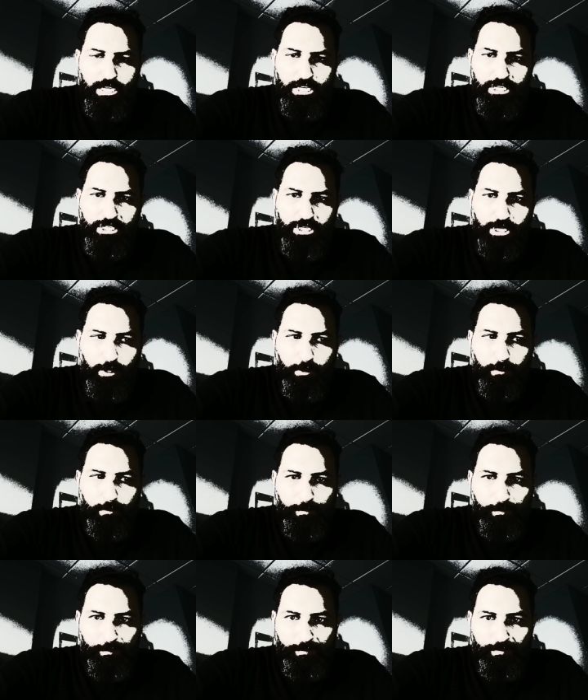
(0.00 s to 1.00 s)
So
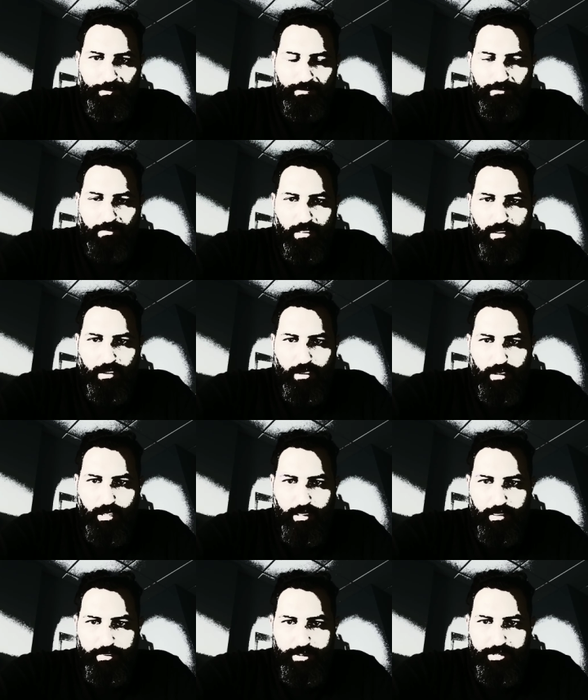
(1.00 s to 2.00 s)
the